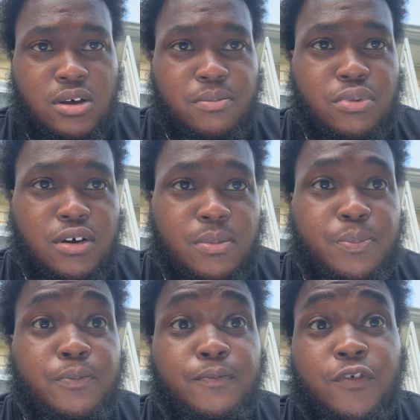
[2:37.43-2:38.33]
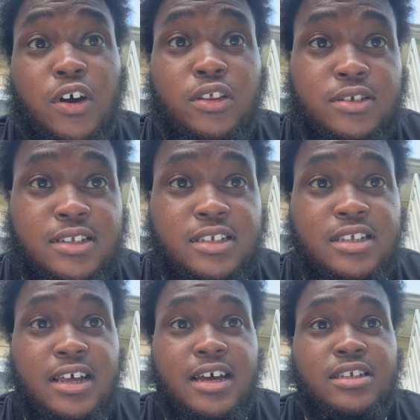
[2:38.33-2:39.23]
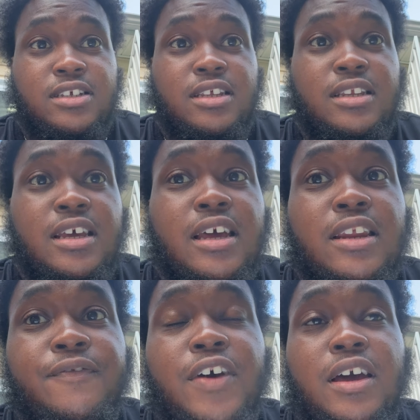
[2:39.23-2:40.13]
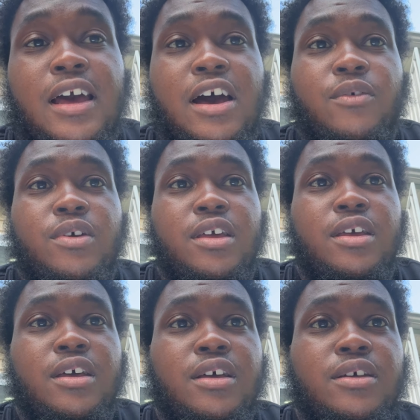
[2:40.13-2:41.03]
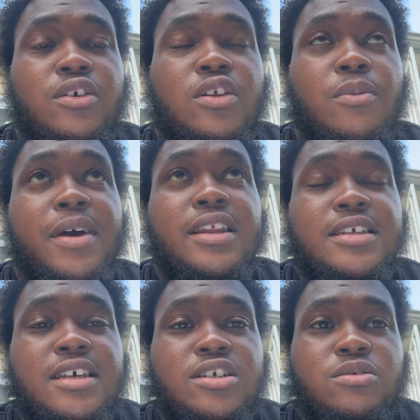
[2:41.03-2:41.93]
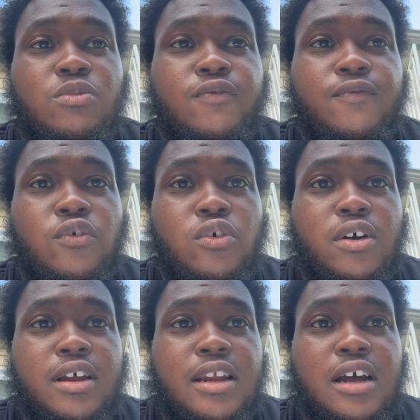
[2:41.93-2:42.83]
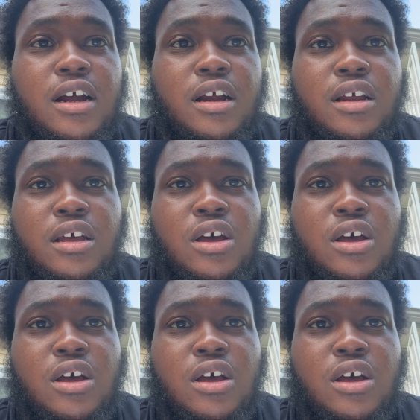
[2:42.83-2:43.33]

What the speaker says: but for others in this class, and it can affect how we make decisions moving forward in our